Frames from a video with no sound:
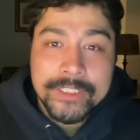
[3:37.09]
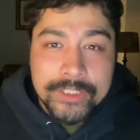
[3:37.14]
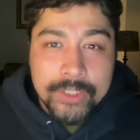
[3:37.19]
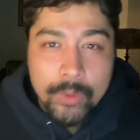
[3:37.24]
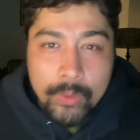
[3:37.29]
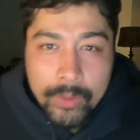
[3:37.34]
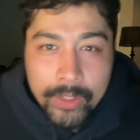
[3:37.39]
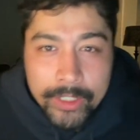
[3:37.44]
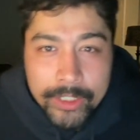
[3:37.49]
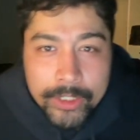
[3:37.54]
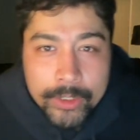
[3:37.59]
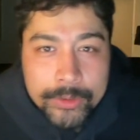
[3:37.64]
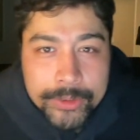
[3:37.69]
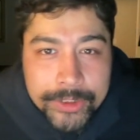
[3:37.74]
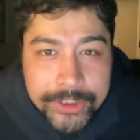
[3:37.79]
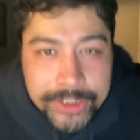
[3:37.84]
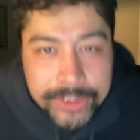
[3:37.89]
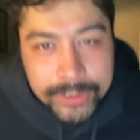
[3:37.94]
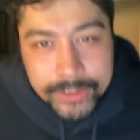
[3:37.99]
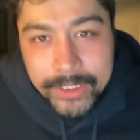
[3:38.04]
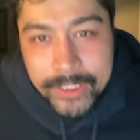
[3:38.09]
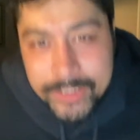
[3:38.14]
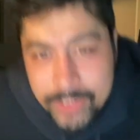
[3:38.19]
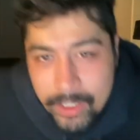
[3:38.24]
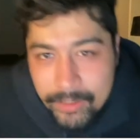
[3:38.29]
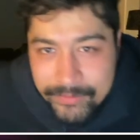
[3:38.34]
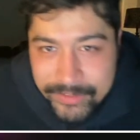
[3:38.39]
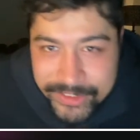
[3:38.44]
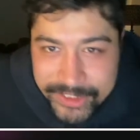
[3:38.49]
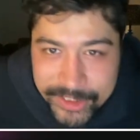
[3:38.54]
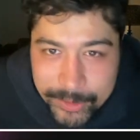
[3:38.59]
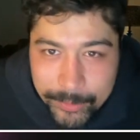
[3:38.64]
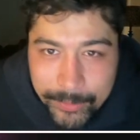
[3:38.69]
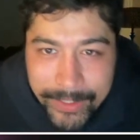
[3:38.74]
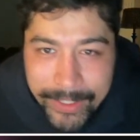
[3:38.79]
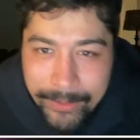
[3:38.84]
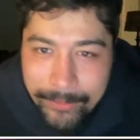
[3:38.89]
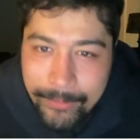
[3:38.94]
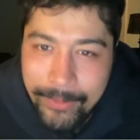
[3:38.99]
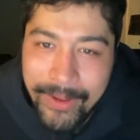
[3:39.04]
So gonna no shield this. Obviously
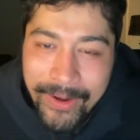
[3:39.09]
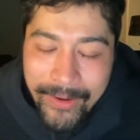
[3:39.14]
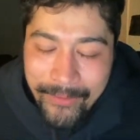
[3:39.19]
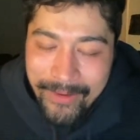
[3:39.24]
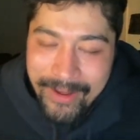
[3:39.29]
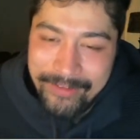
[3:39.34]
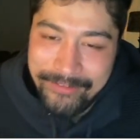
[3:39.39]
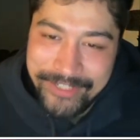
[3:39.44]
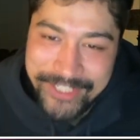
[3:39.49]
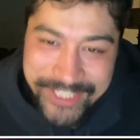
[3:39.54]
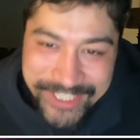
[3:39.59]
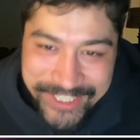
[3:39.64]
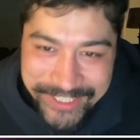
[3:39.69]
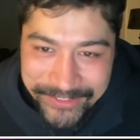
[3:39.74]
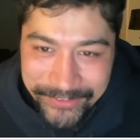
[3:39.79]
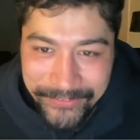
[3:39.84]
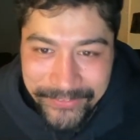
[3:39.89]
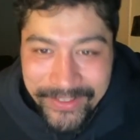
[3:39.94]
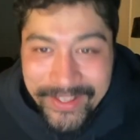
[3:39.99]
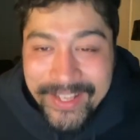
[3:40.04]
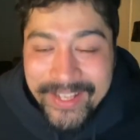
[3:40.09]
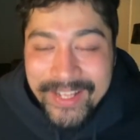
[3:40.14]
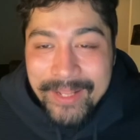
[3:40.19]
we'll have a shield.